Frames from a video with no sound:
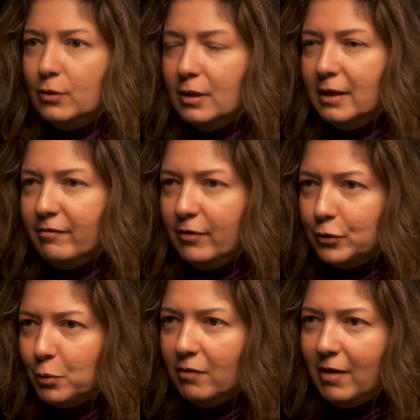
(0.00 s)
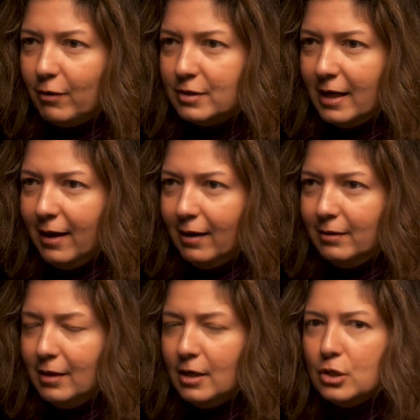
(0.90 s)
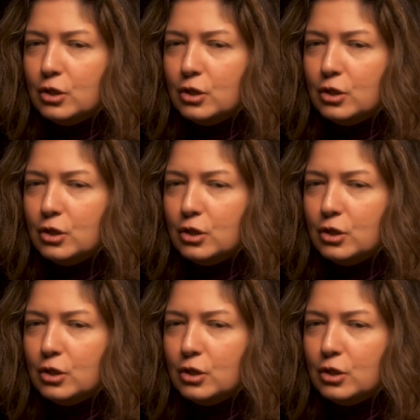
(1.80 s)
11 or 12 hours ahead.